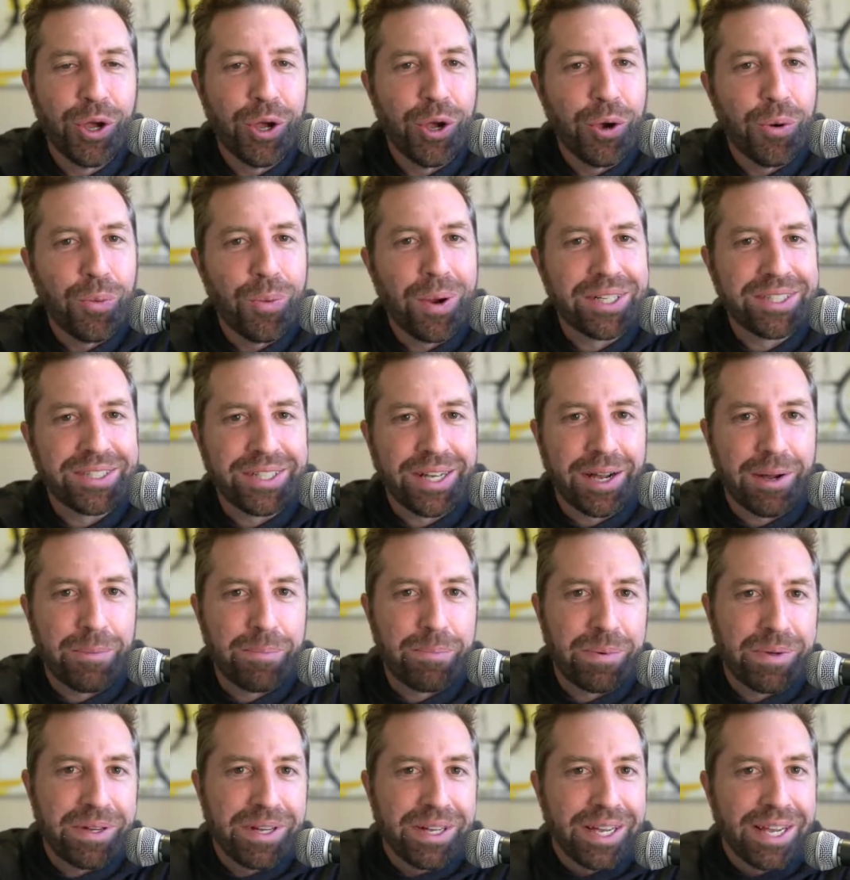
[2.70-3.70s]
What's up?
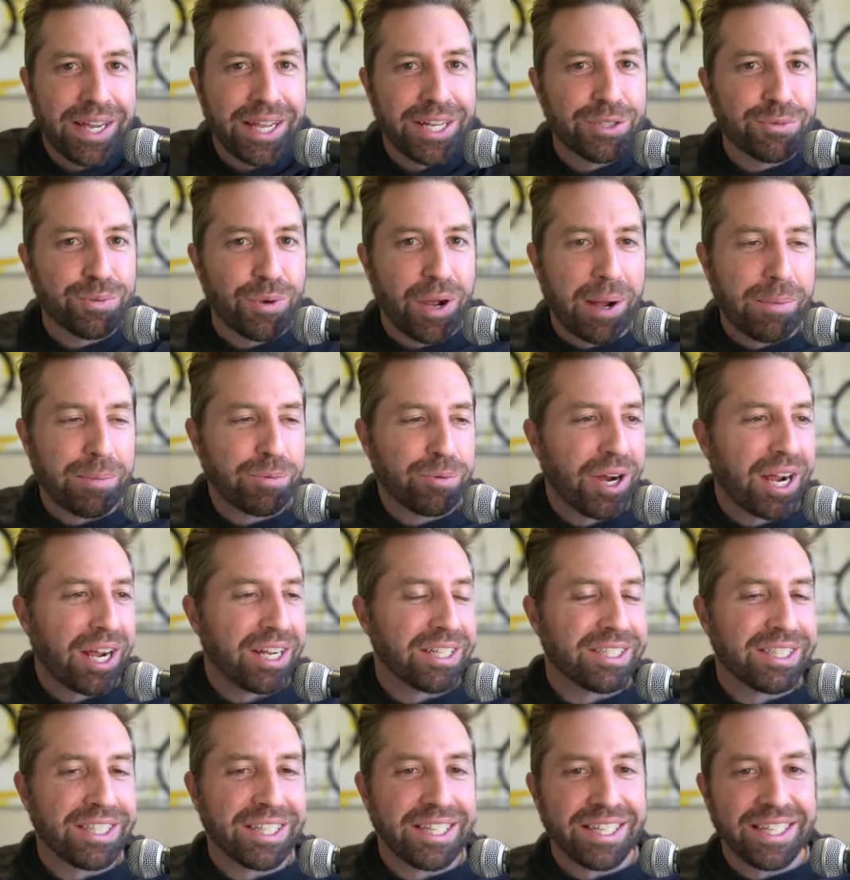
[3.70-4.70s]
It's Rob
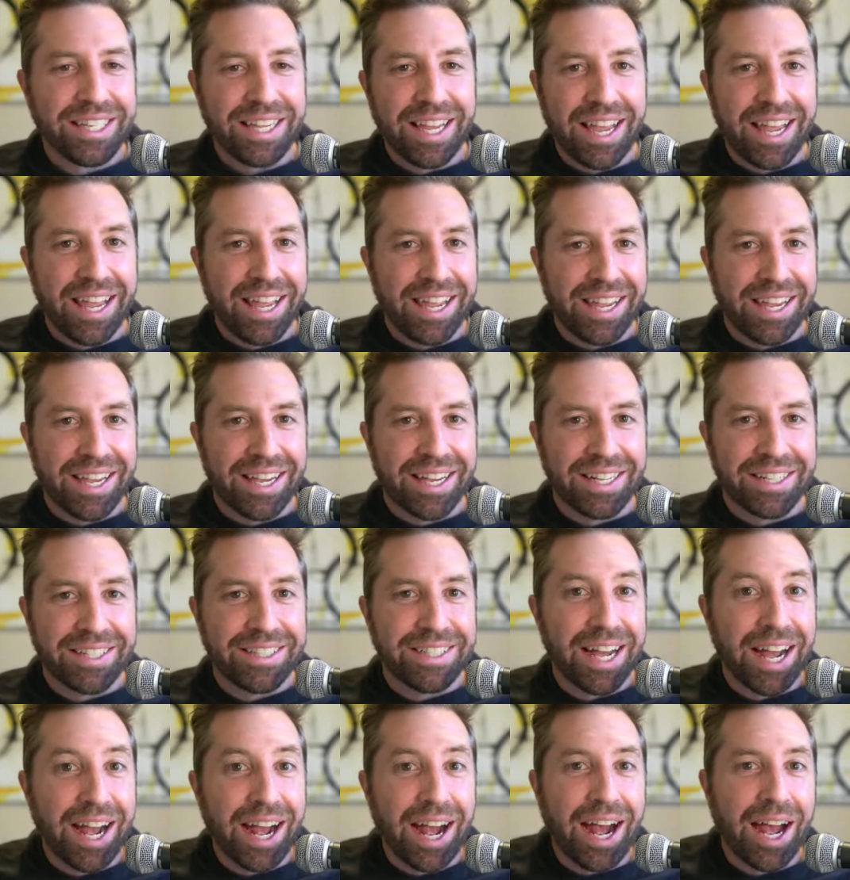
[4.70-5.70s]
Cressy, and
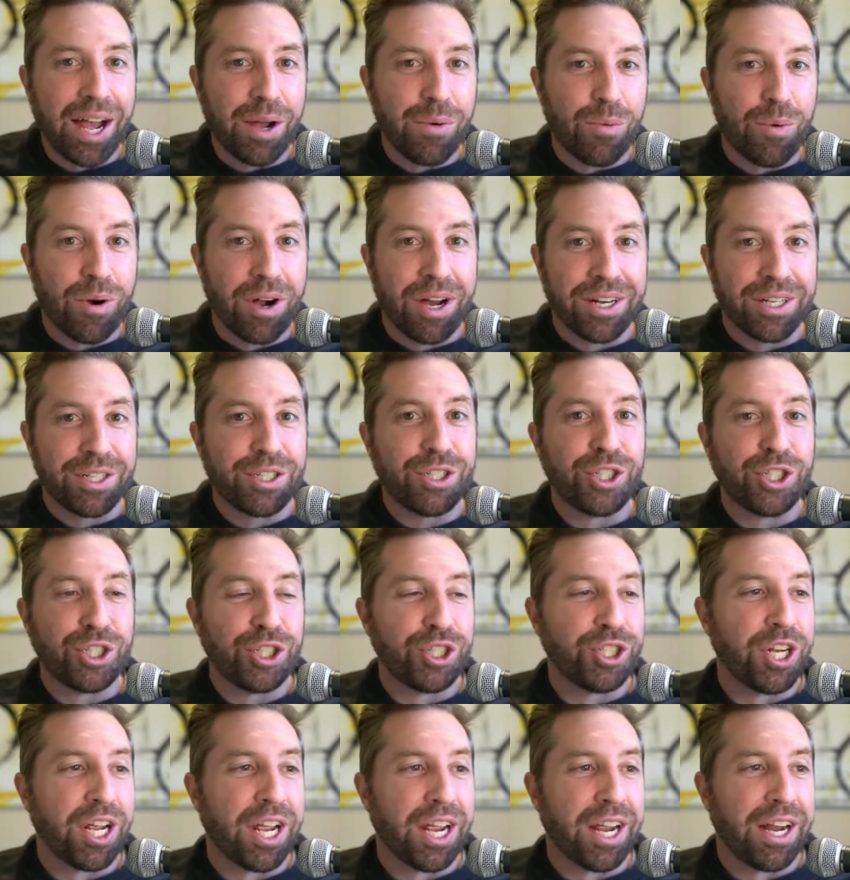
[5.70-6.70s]
I want to
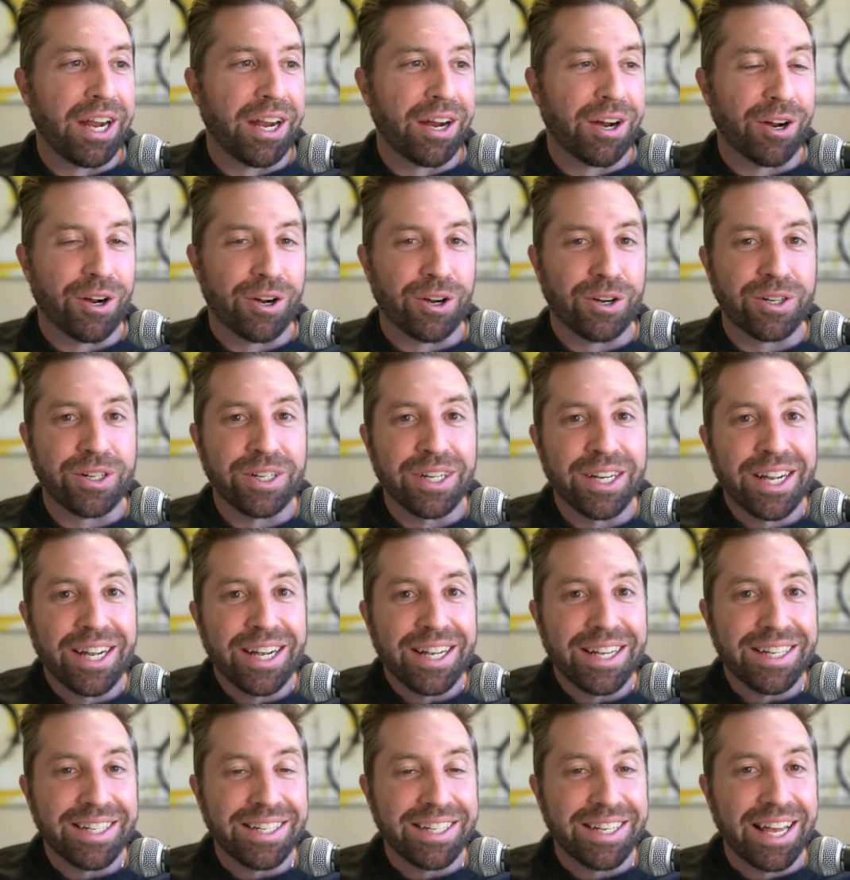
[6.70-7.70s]
share
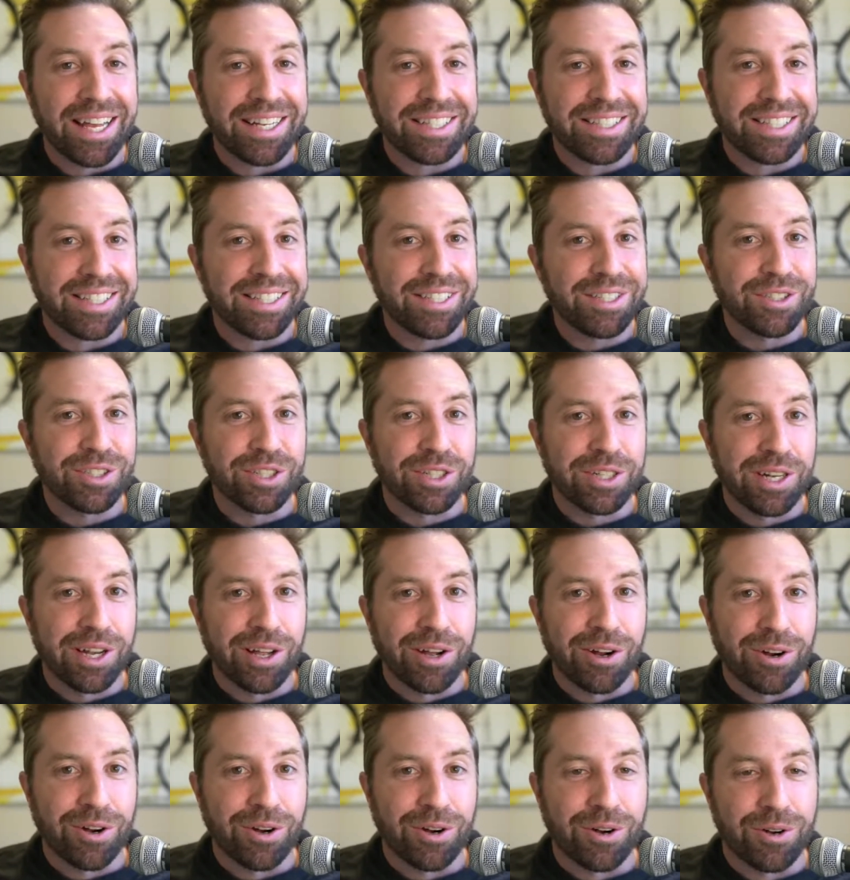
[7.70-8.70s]
lessons
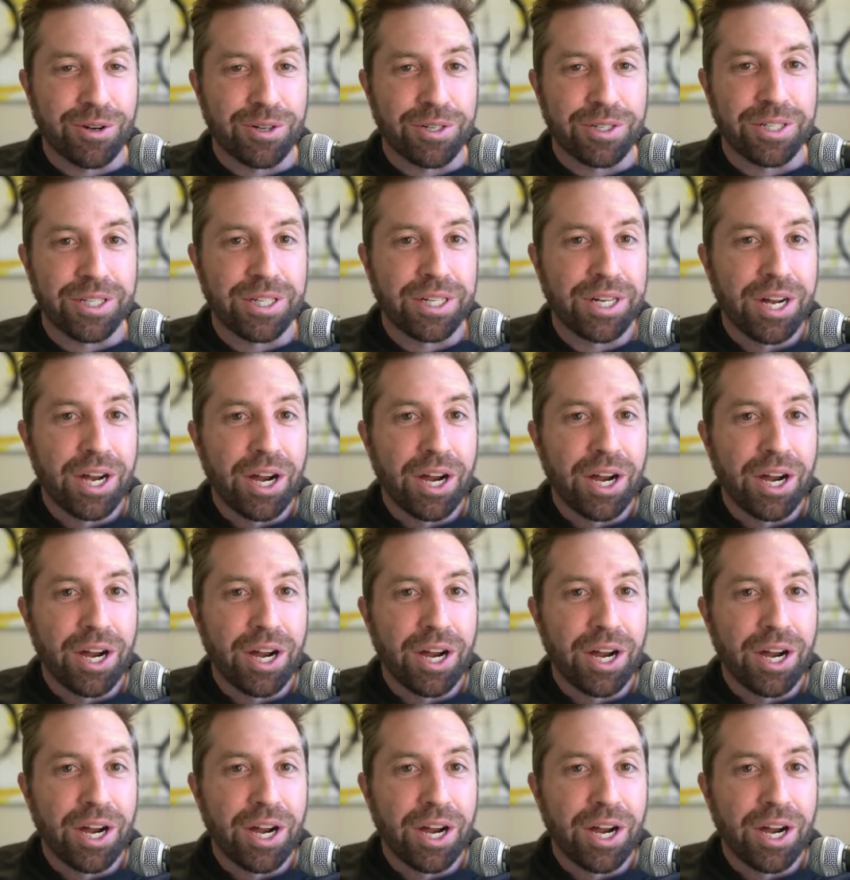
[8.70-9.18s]
learned